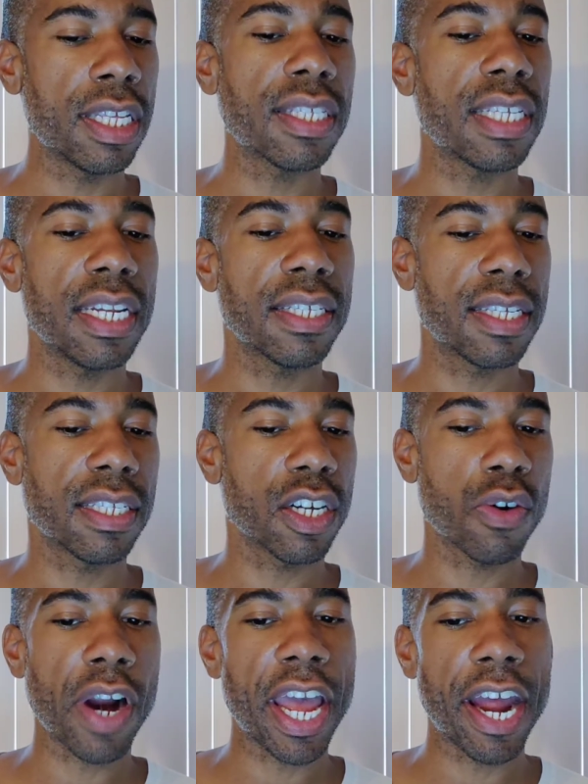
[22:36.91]
The sentence
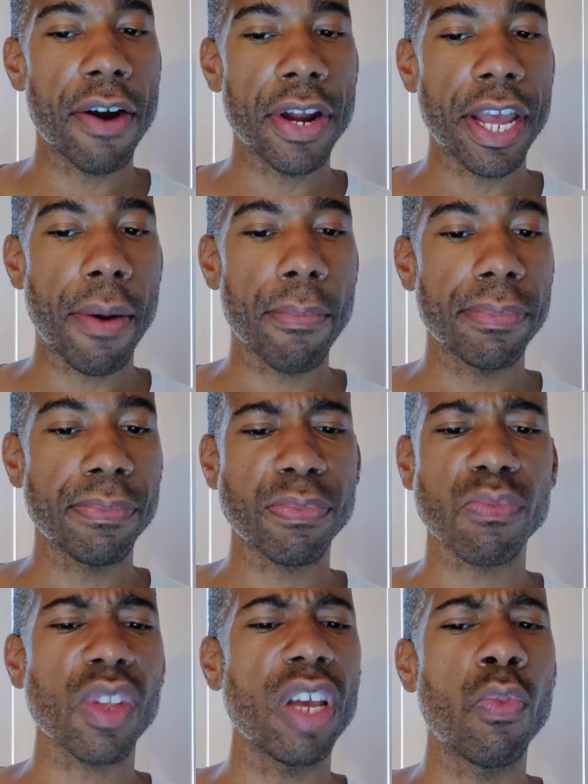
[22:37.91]
is a gray area
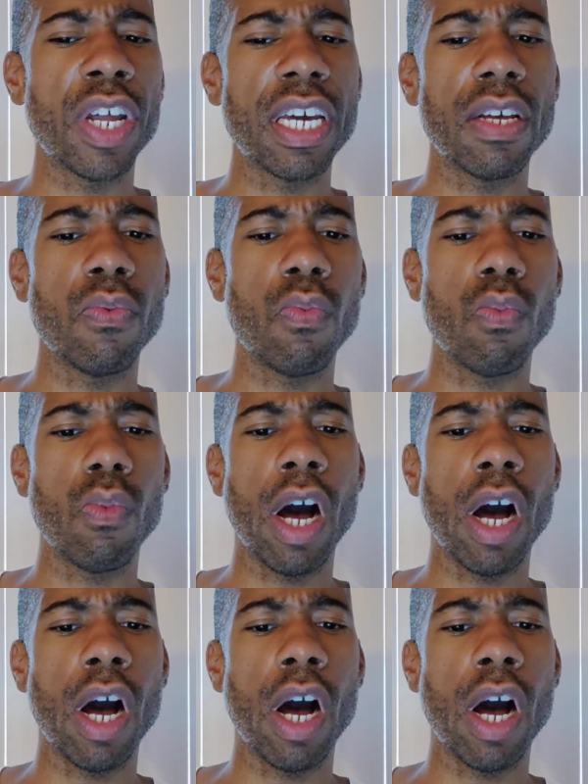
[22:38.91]
when it